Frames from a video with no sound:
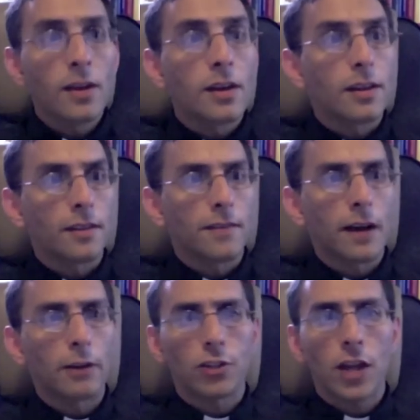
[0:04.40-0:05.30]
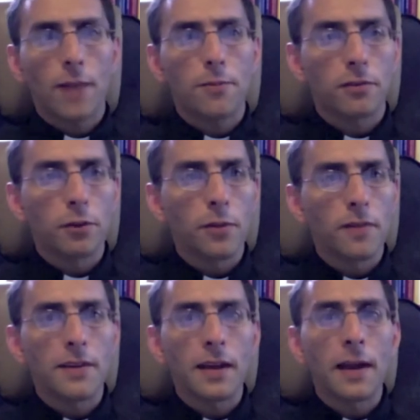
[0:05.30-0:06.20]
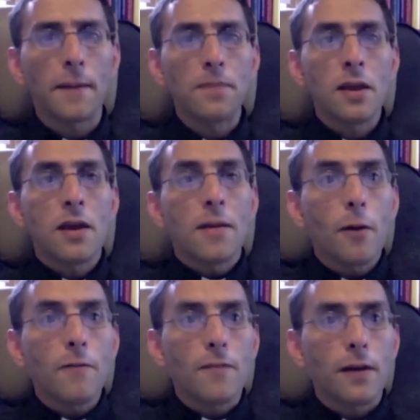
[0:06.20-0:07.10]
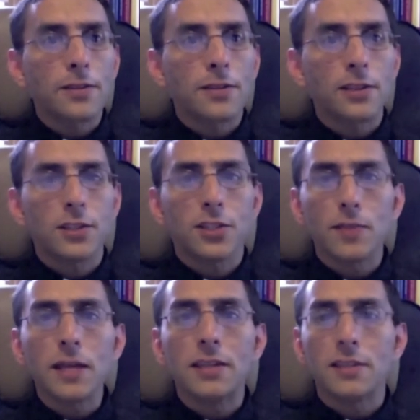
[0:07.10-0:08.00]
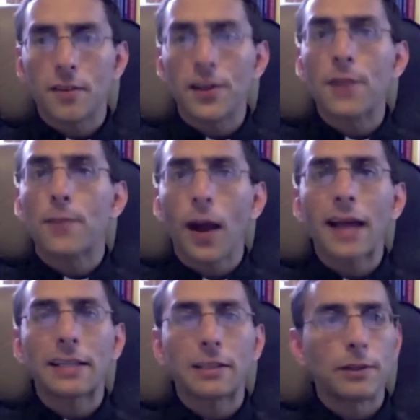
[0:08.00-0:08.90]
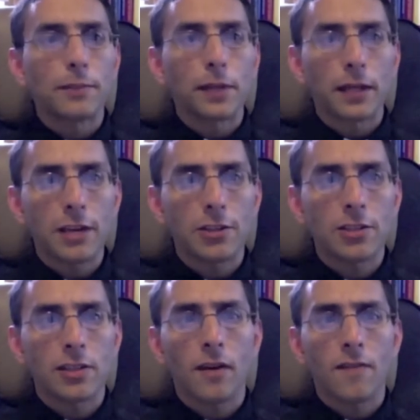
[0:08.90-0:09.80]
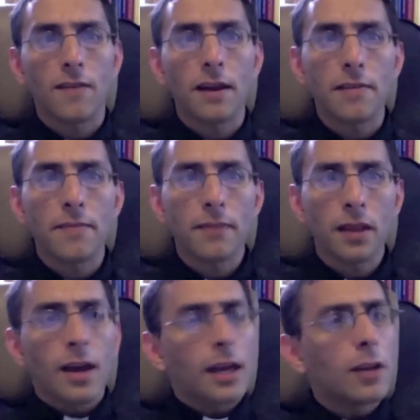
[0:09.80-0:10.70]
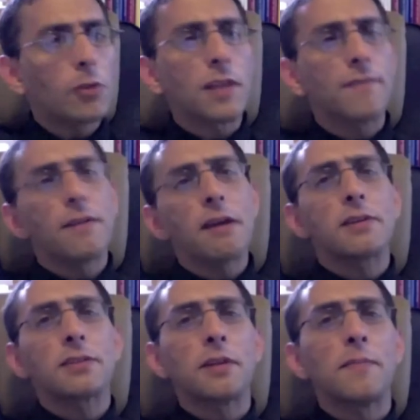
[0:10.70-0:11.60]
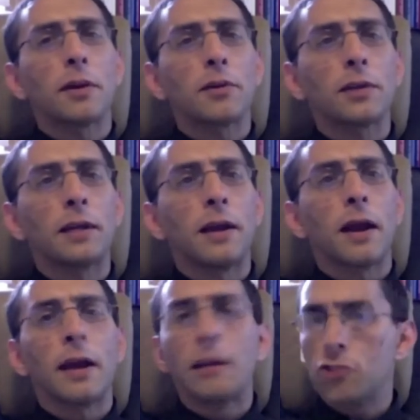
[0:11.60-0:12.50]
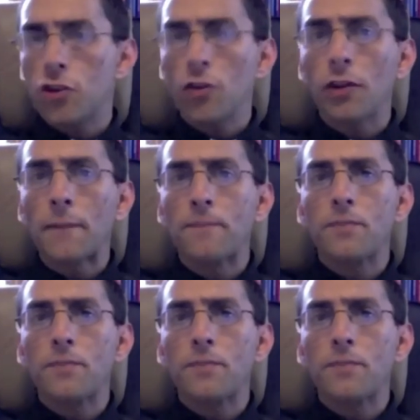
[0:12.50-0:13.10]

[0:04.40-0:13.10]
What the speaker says: In the final chapter of Lumen Fidei, Pope Francis speaks of the very practical implications of our faith. He notes that faith isn't merely a journey,